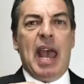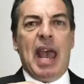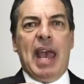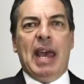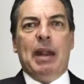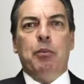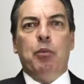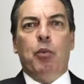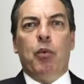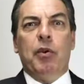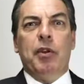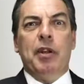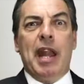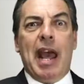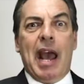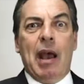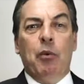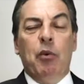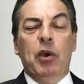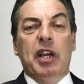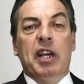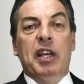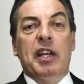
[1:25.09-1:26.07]
and
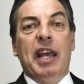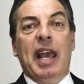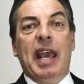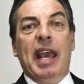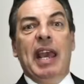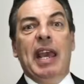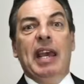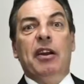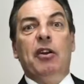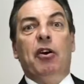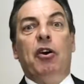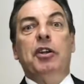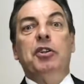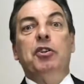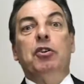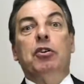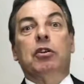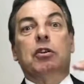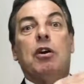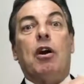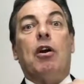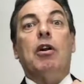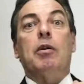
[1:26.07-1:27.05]
now we're going to add on
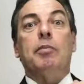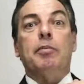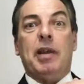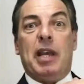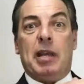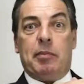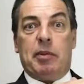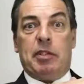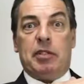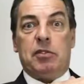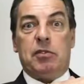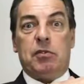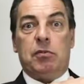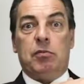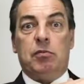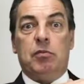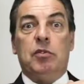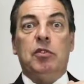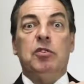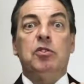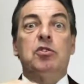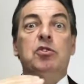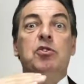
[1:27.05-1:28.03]
your car payments,
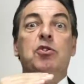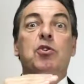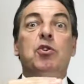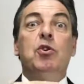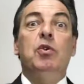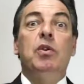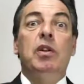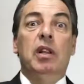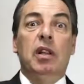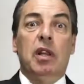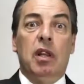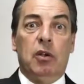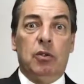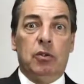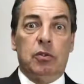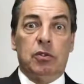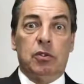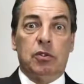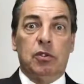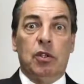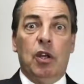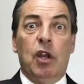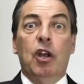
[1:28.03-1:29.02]
student
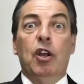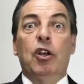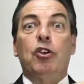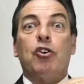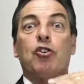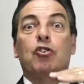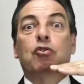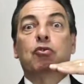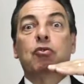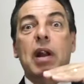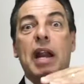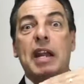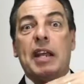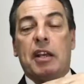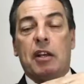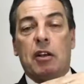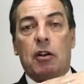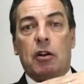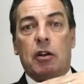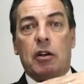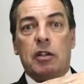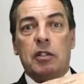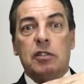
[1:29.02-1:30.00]
loans,
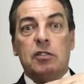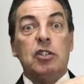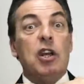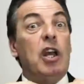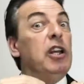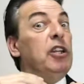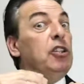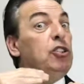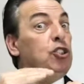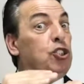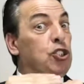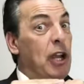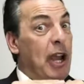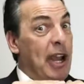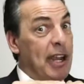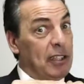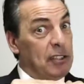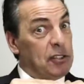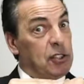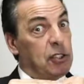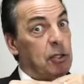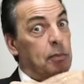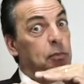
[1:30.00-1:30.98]
credit cards,
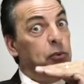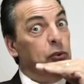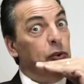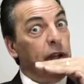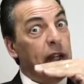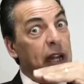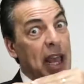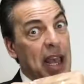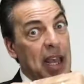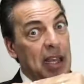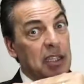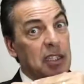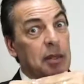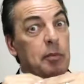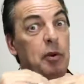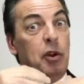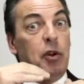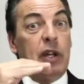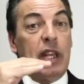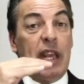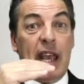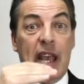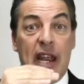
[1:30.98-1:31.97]
child support,
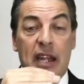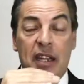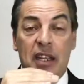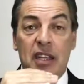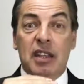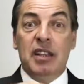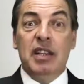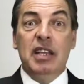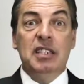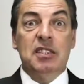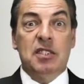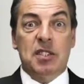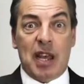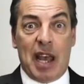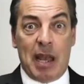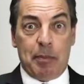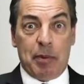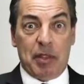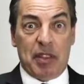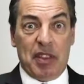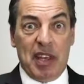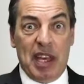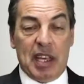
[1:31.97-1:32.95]
alimony, any of these
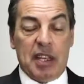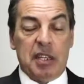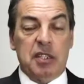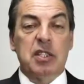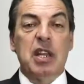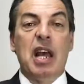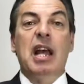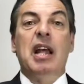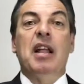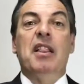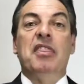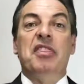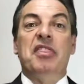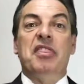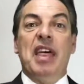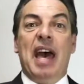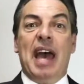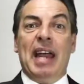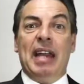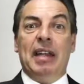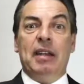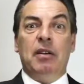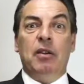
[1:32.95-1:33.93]
type of things.
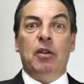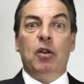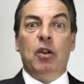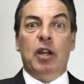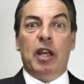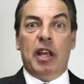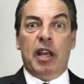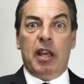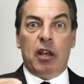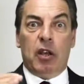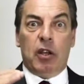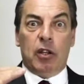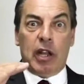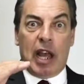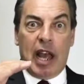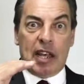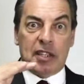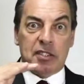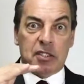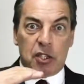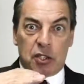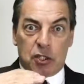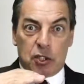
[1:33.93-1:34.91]
That,
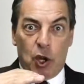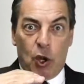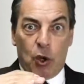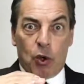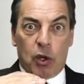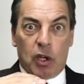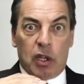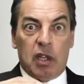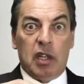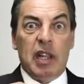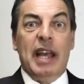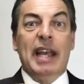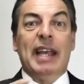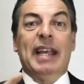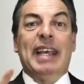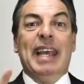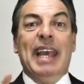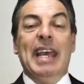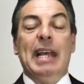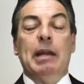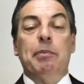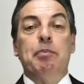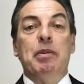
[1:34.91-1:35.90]
as a total,
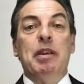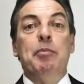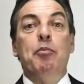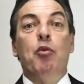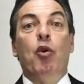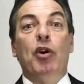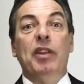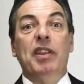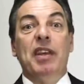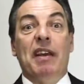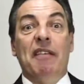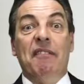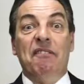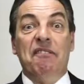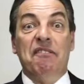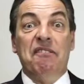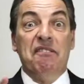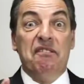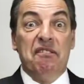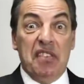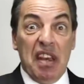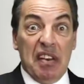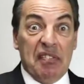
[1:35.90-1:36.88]
can't be more than
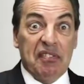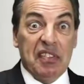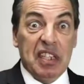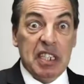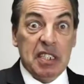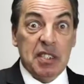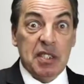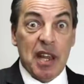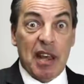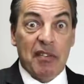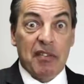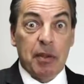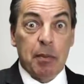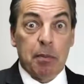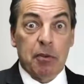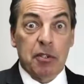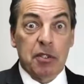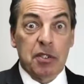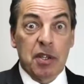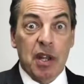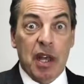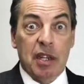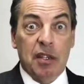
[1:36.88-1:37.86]
fifty-seven
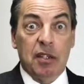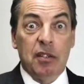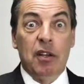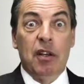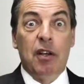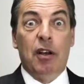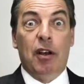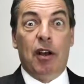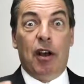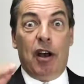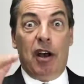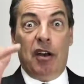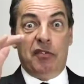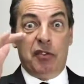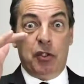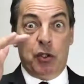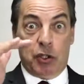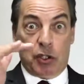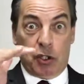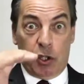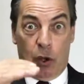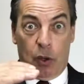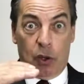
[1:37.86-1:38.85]
percent of
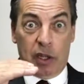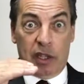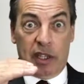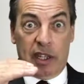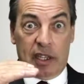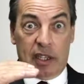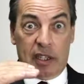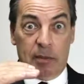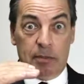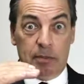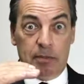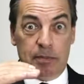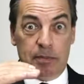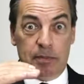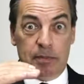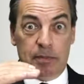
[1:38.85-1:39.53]
your total income.